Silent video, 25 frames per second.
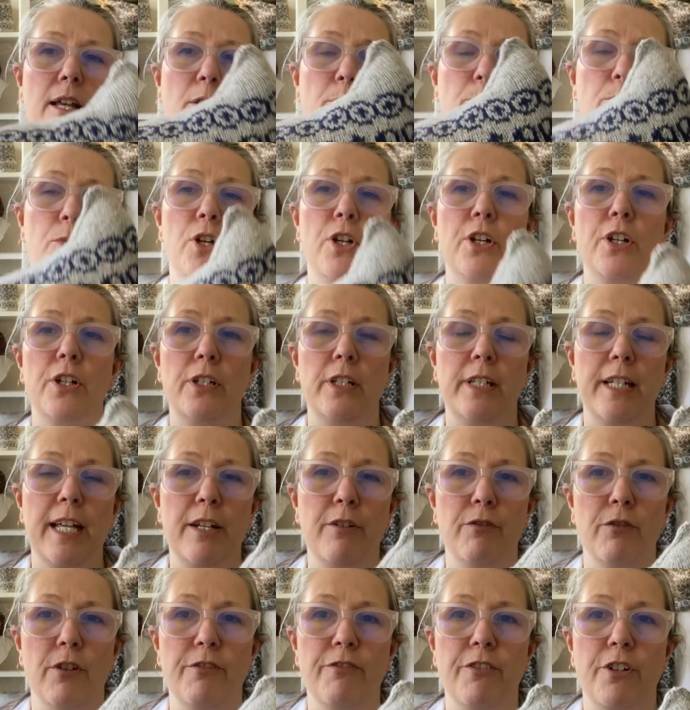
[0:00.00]
Myrtle
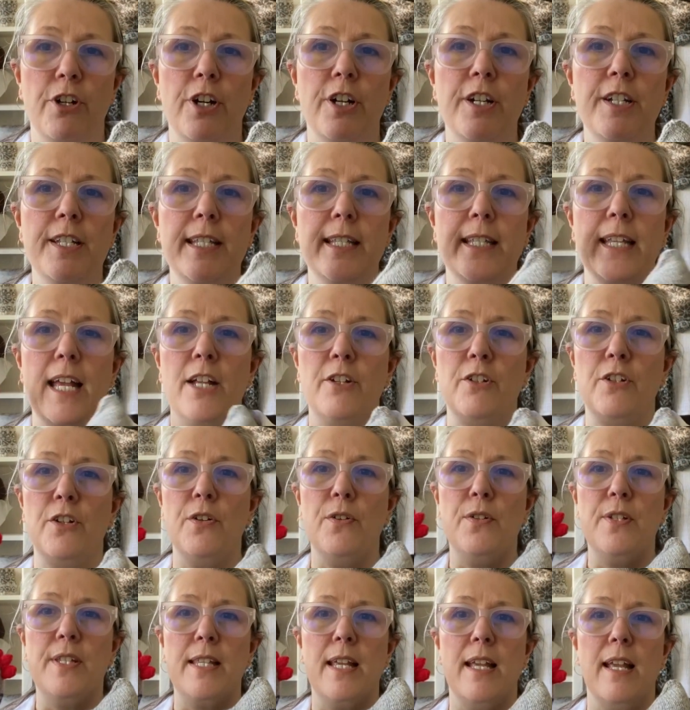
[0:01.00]
in reverse and
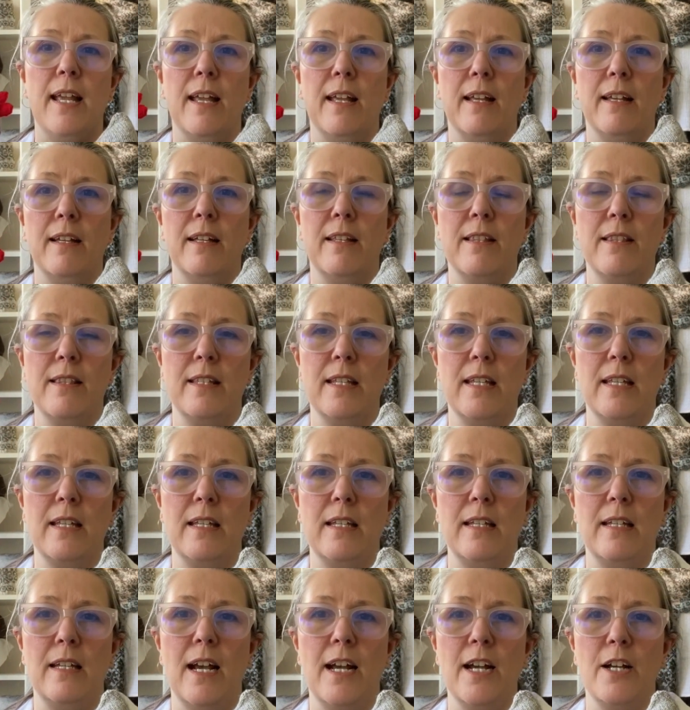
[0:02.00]
using
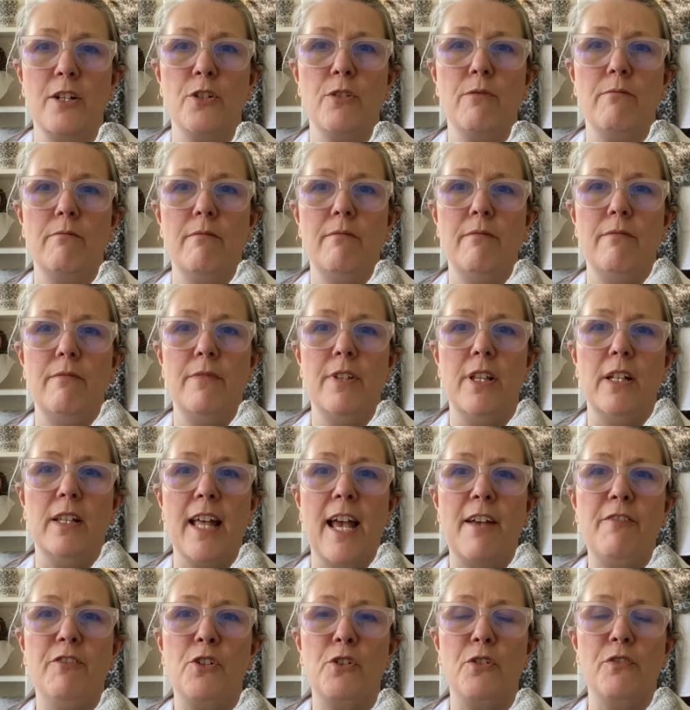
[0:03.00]
the
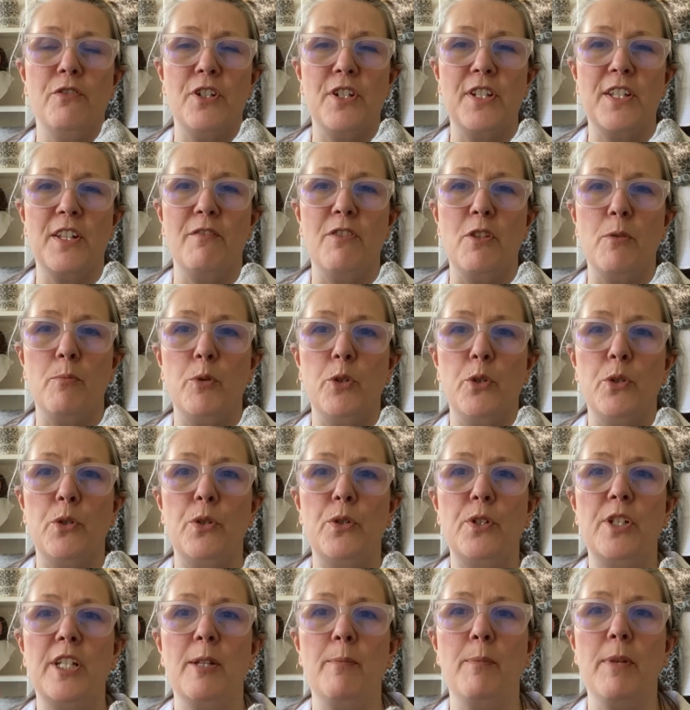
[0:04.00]
leftovers of the
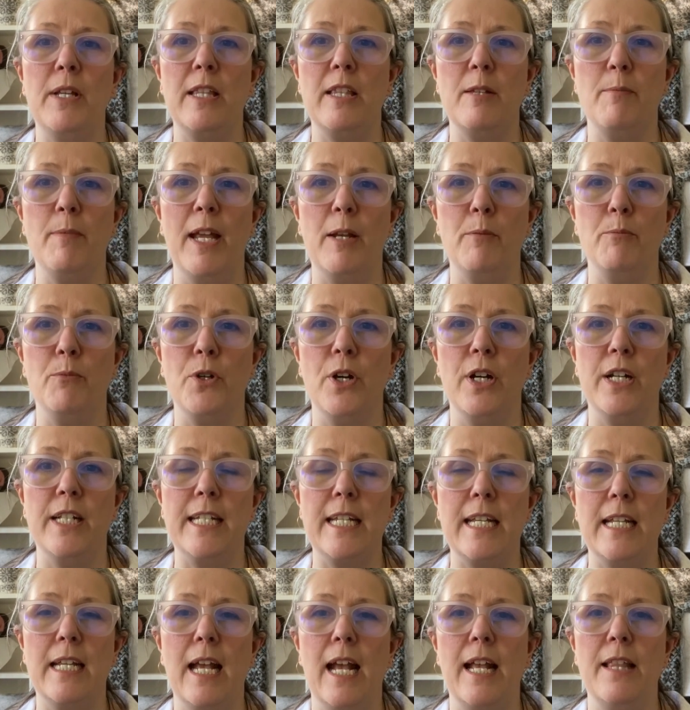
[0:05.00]
blue to be the main
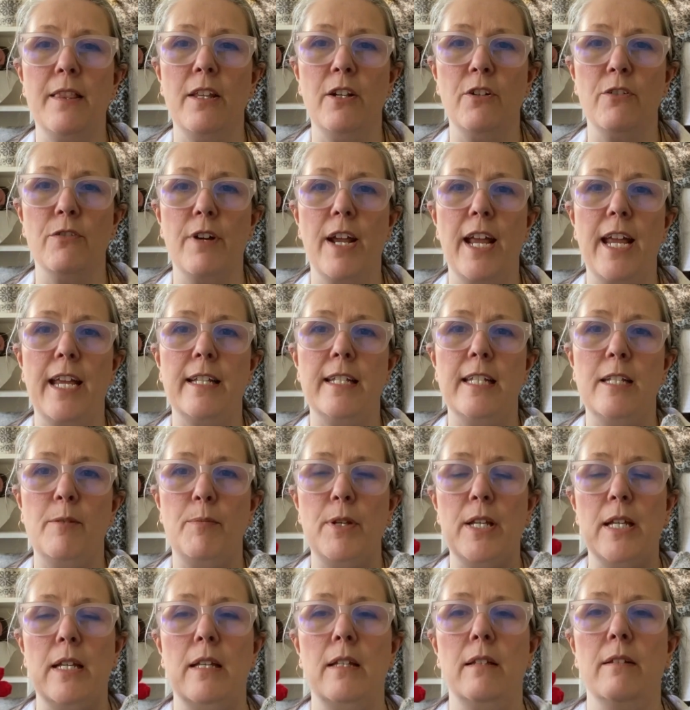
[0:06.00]
body and the gray to
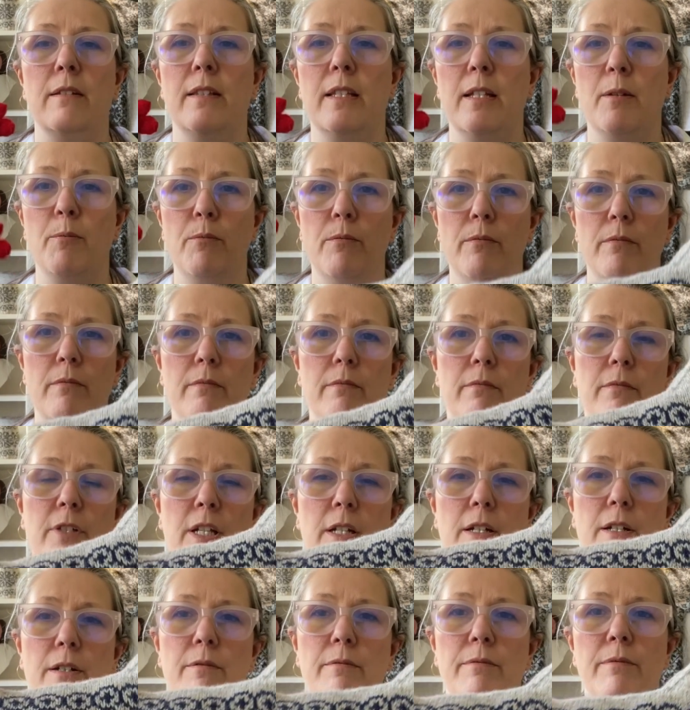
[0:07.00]
be the, you
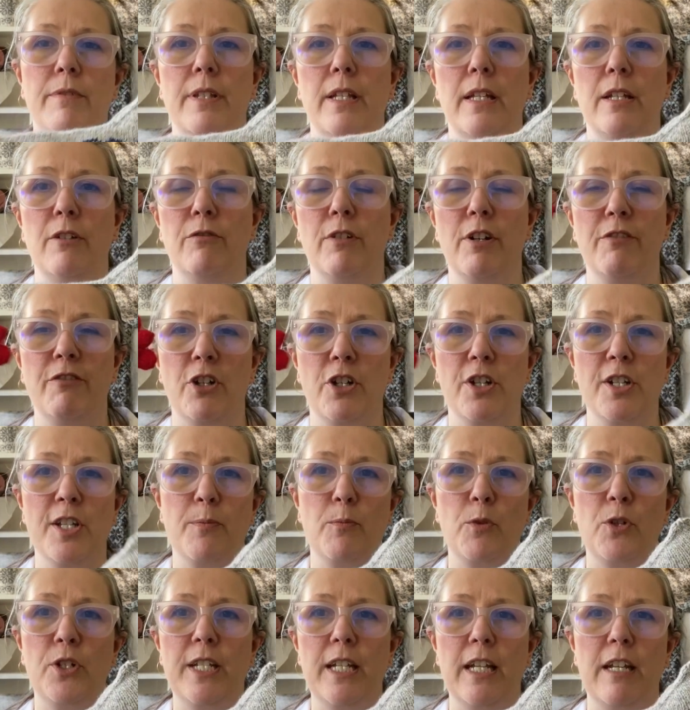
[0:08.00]
know, the reverse
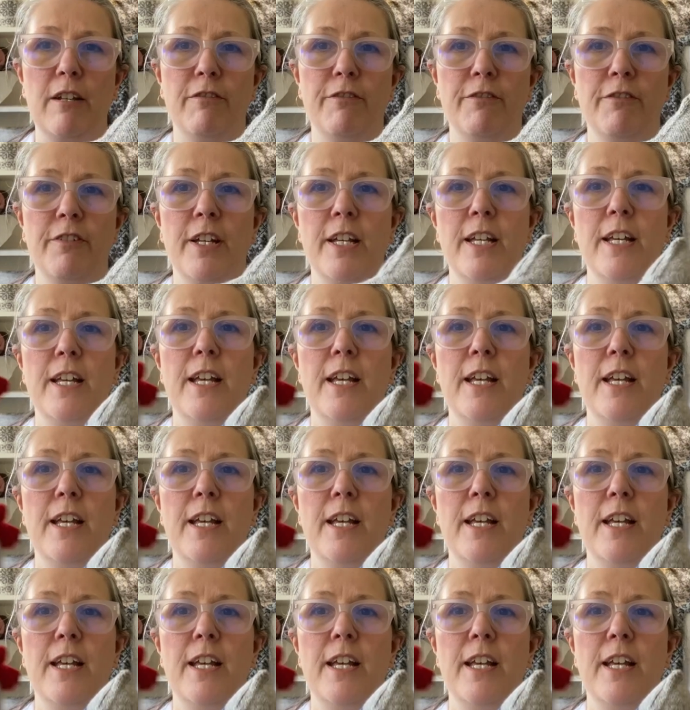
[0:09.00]
motif,